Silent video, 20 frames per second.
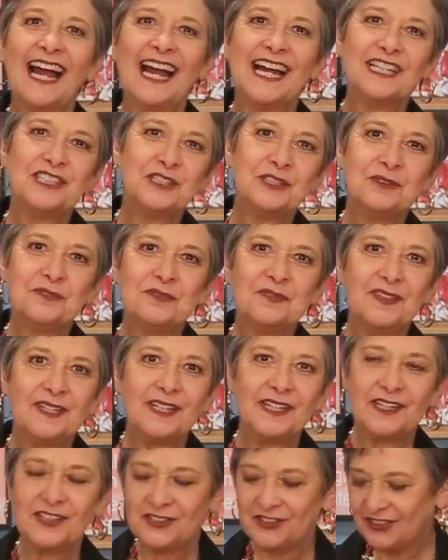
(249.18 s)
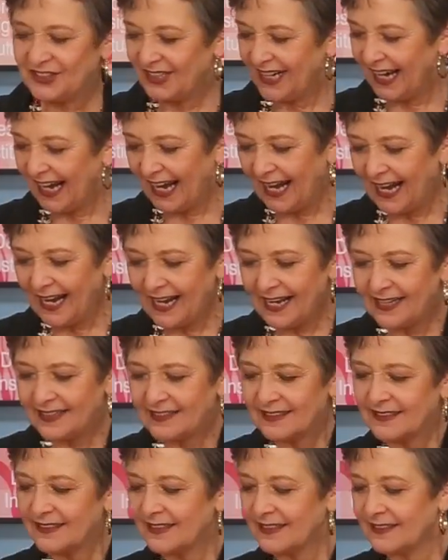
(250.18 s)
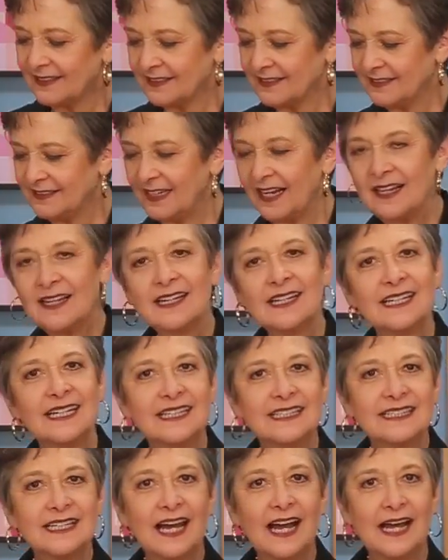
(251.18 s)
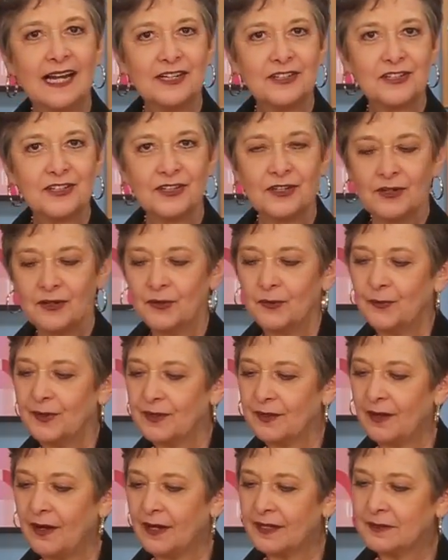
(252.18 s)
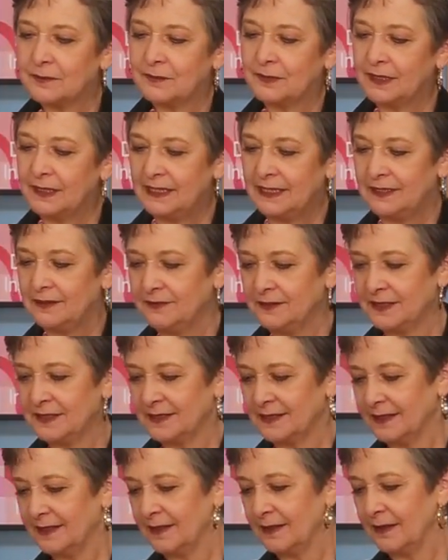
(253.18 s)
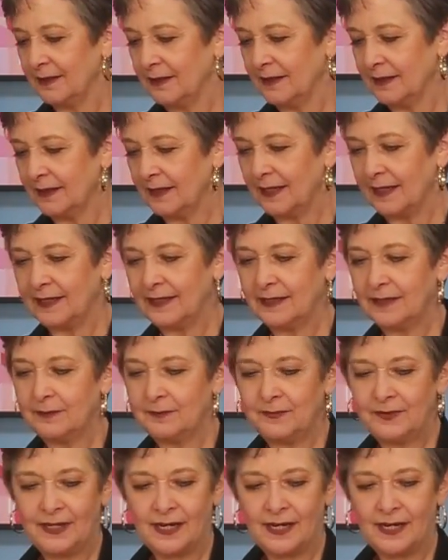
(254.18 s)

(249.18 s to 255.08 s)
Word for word: As you finish, add a little delicate touch with autumn leaves, cutting them